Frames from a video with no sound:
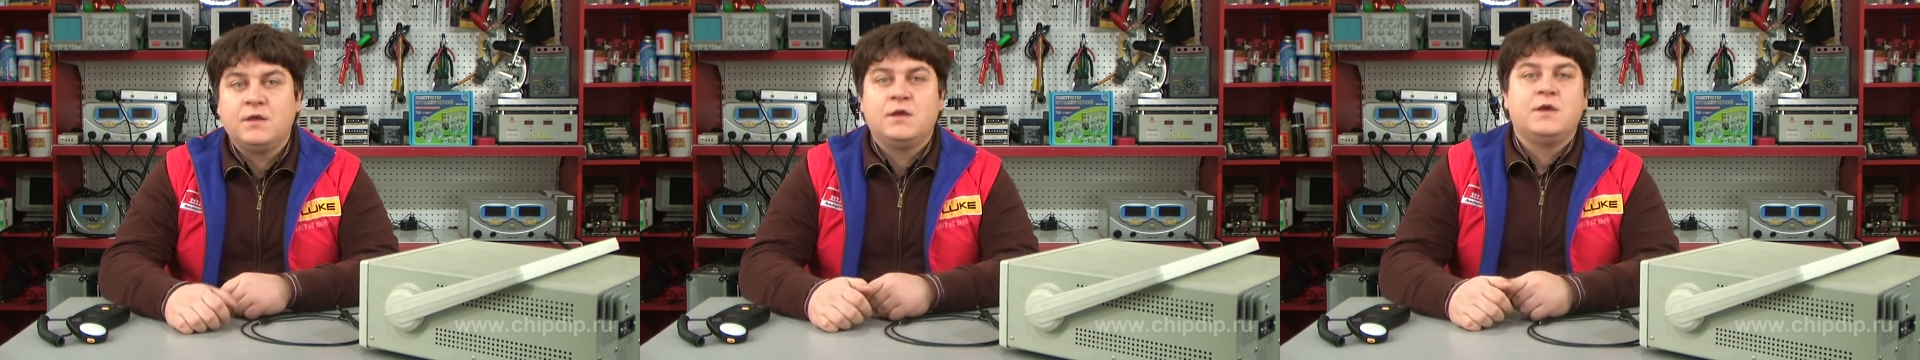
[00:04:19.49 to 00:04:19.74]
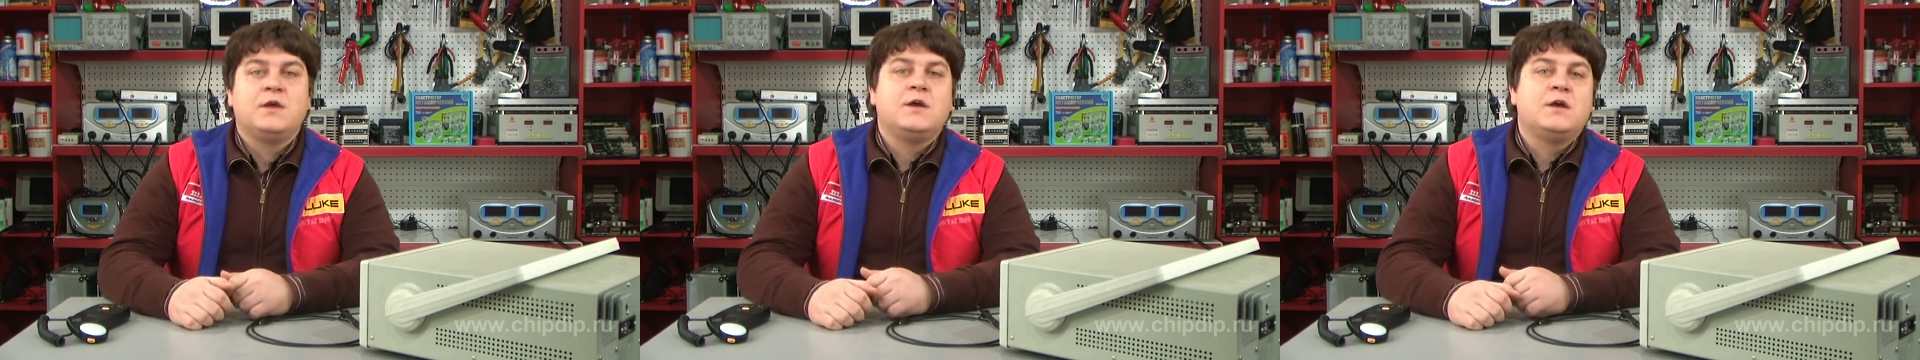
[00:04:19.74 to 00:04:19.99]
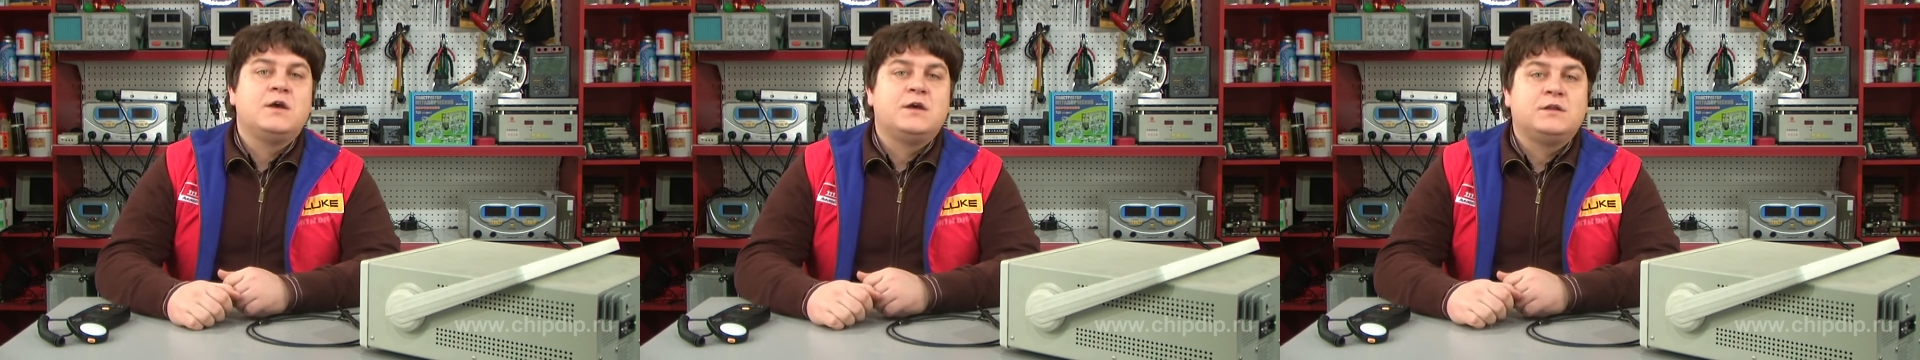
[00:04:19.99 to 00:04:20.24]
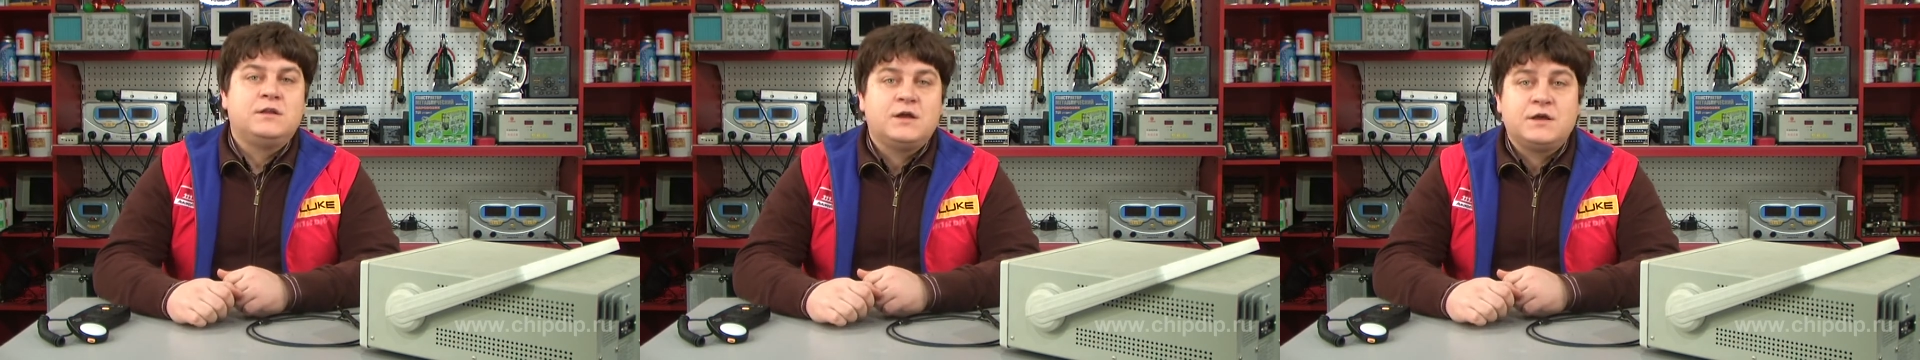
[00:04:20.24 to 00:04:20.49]
Solar
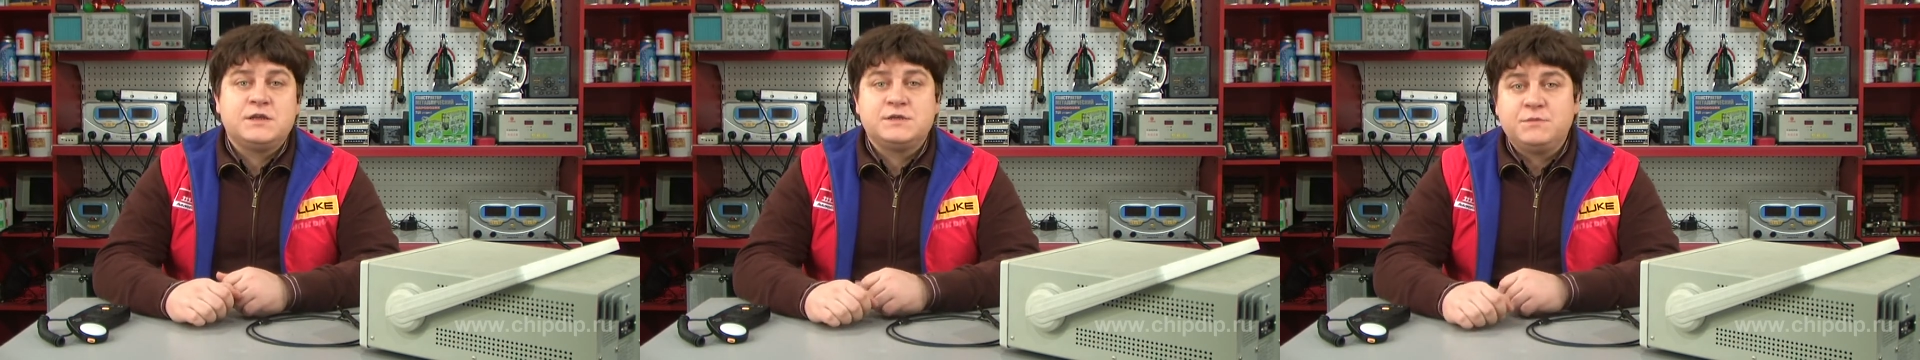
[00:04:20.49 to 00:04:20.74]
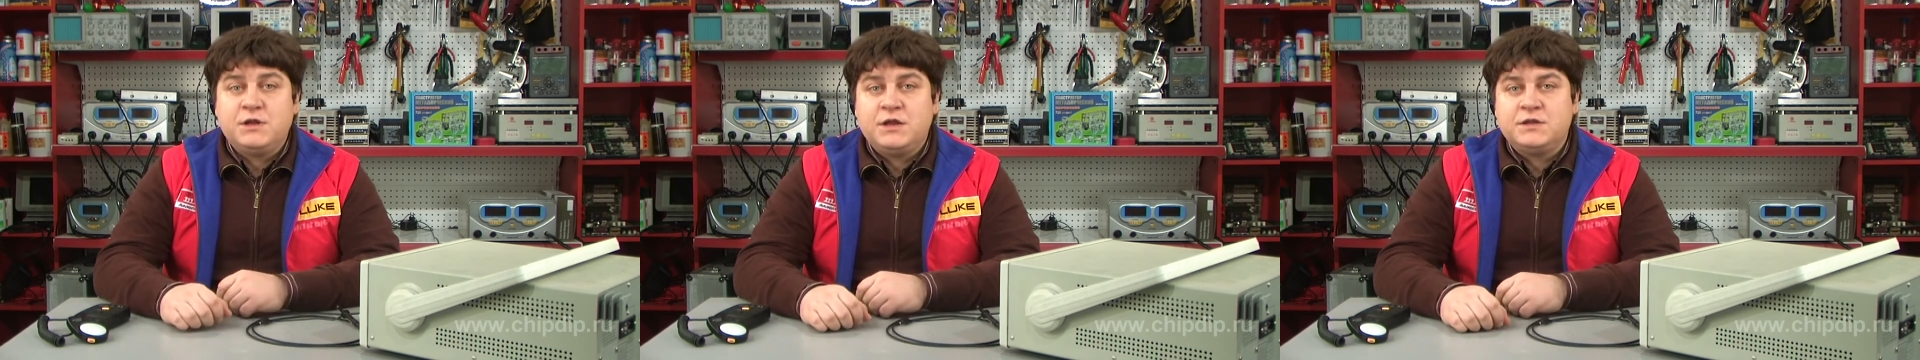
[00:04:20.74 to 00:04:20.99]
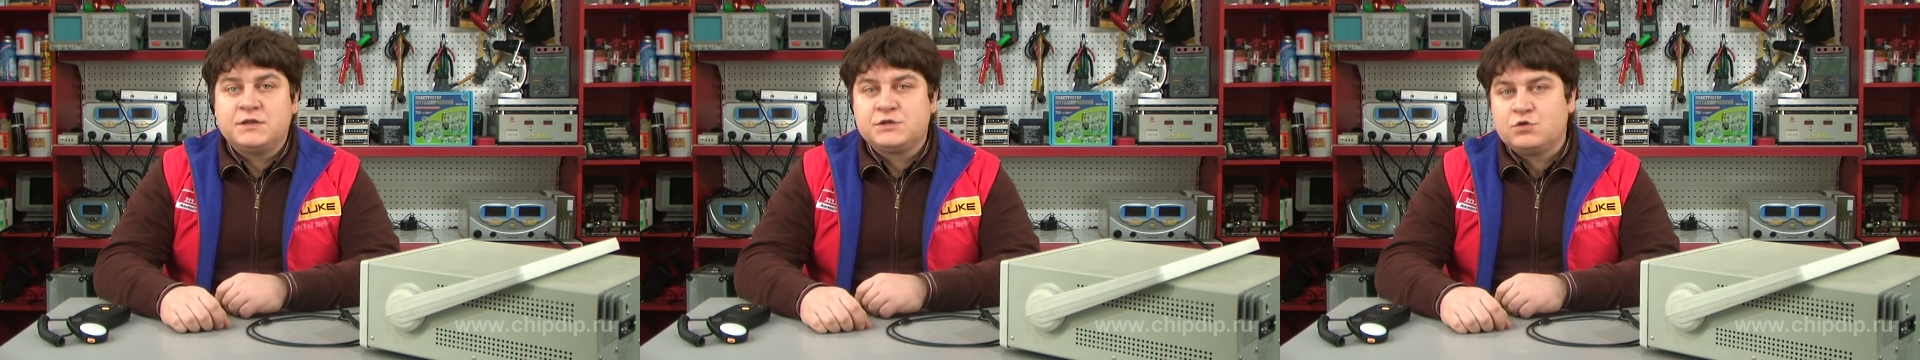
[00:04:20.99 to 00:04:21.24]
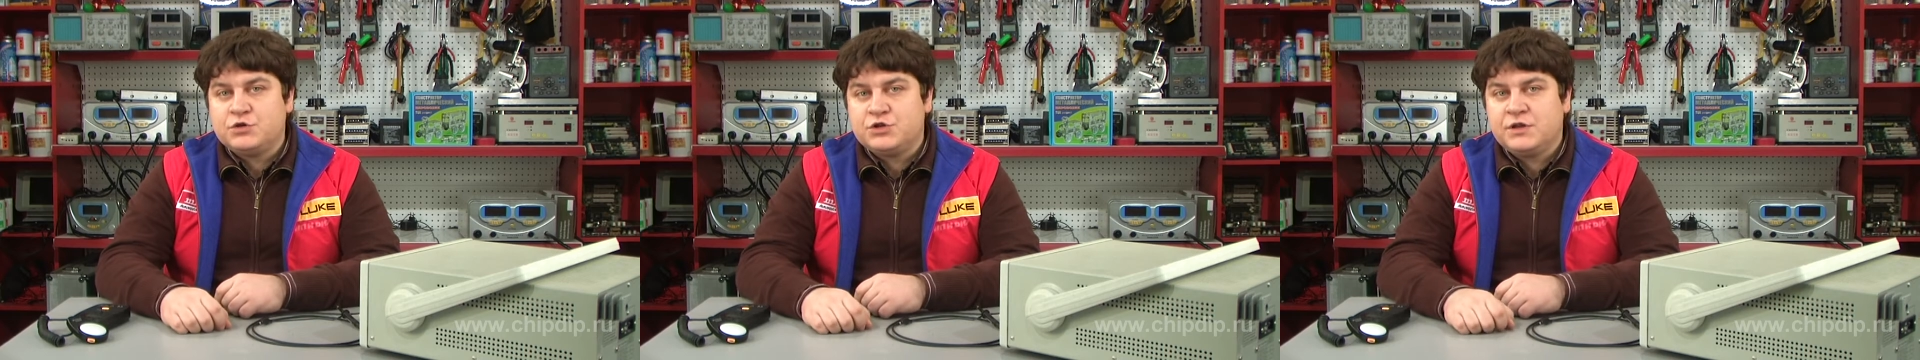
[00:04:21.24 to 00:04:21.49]
radiation is measured
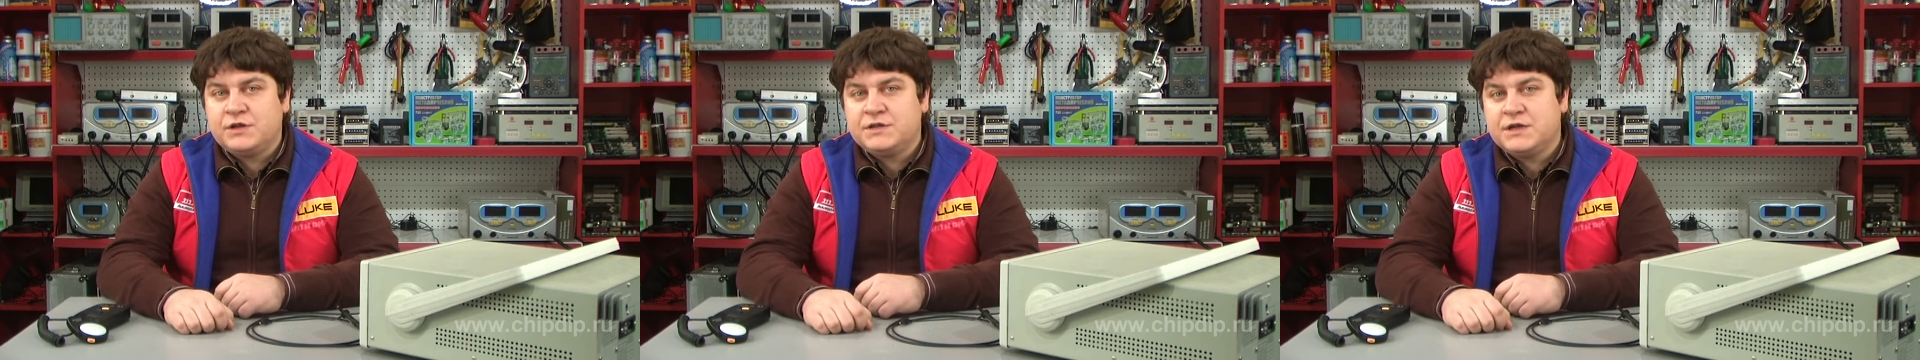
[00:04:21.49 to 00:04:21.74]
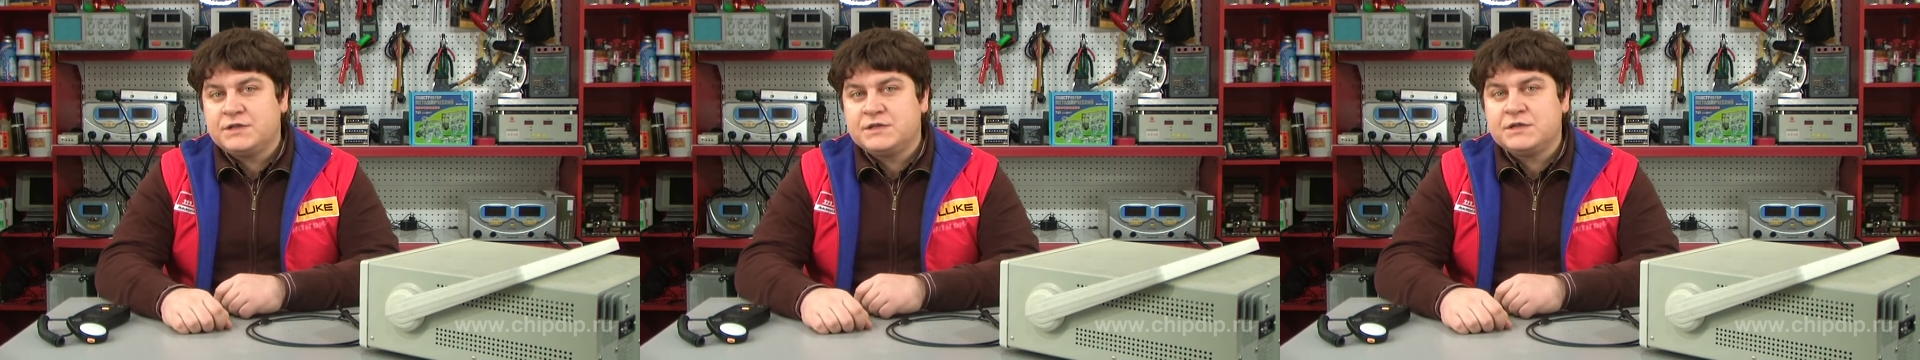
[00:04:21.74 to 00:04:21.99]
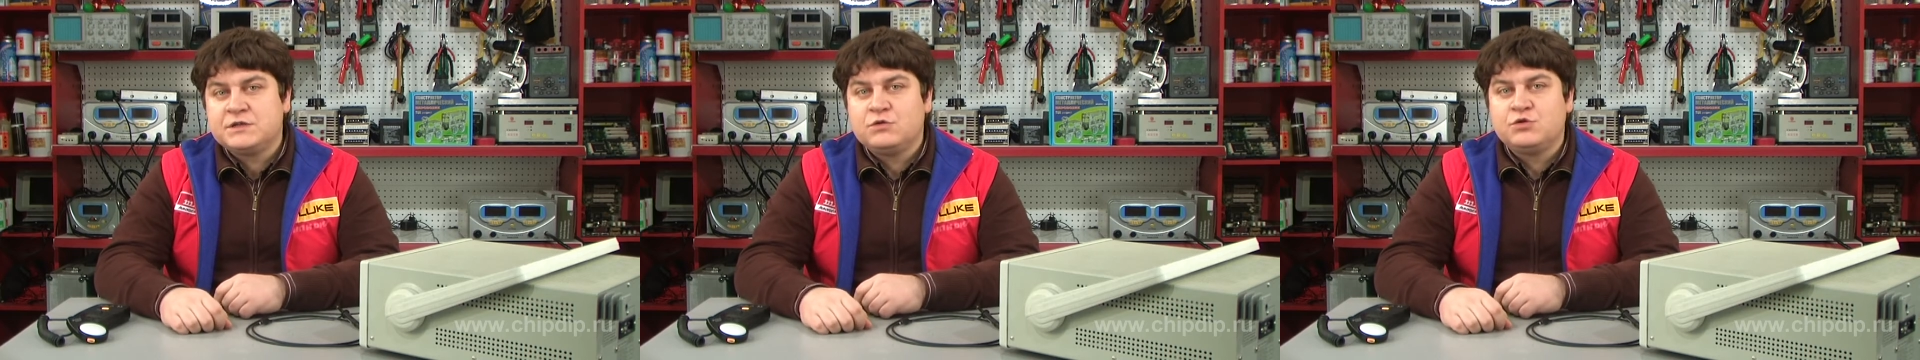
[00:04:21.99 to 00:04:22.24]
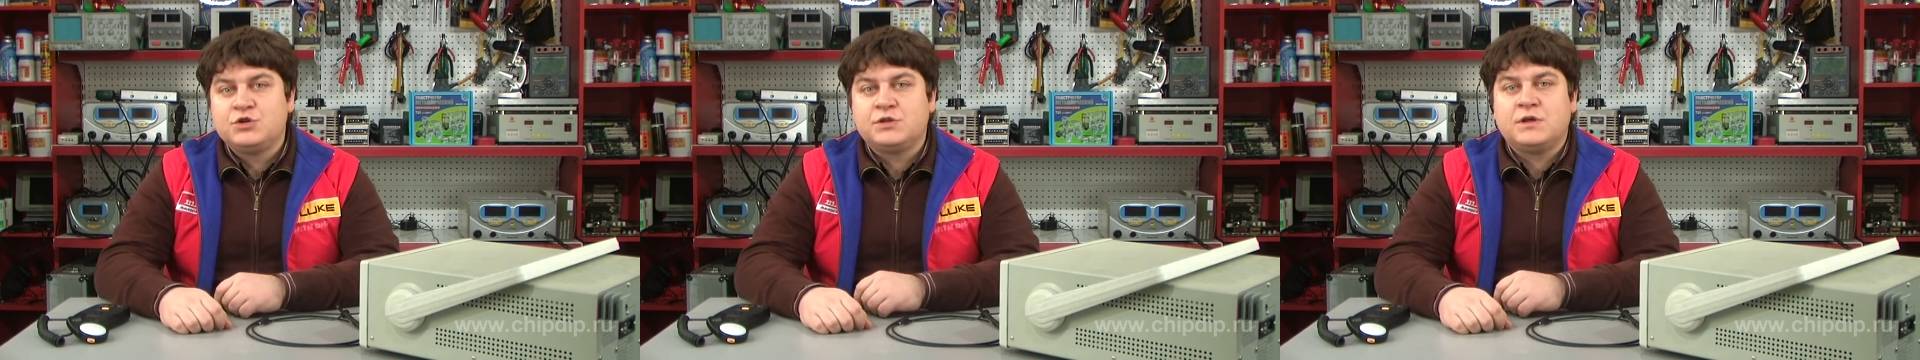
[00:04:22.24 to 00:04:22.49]
with the help of
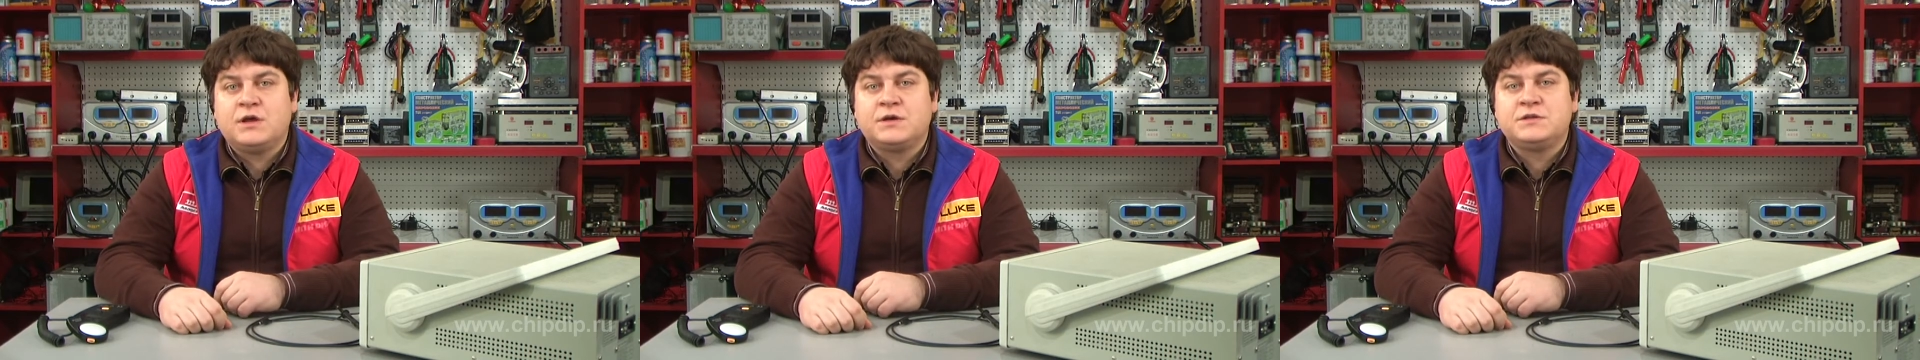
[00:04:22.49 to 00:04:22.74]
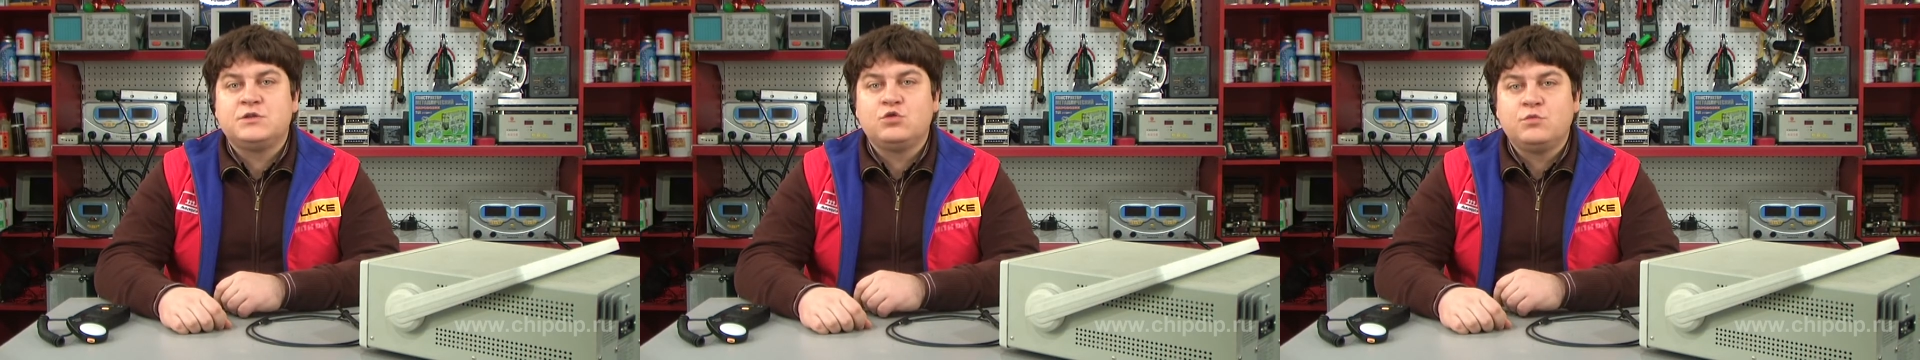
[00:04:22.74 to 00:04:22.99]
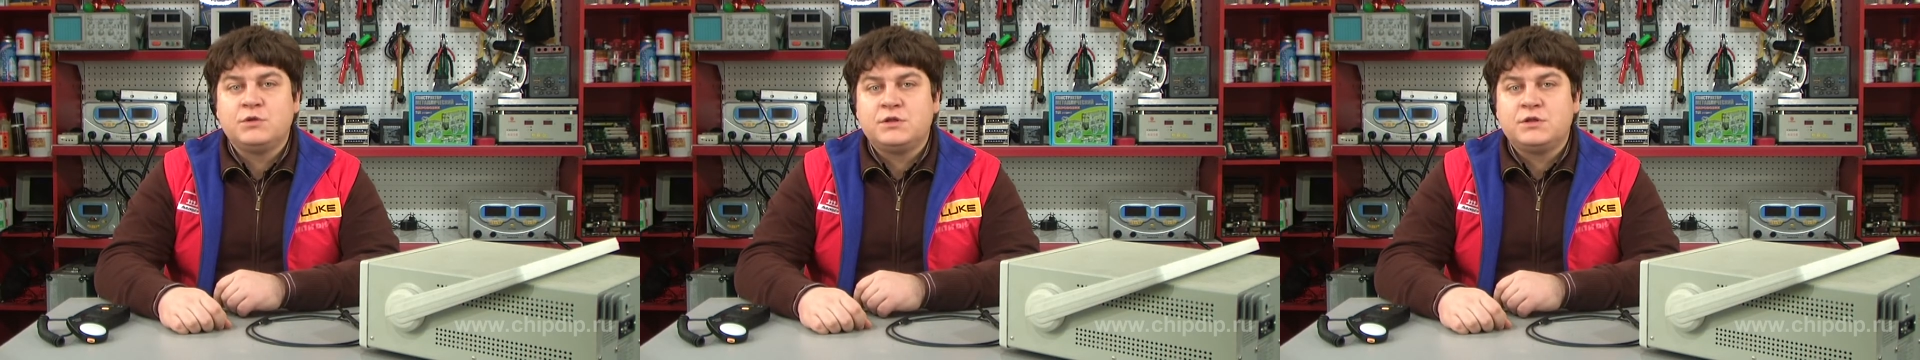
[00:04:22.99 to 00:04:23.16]
actinometers and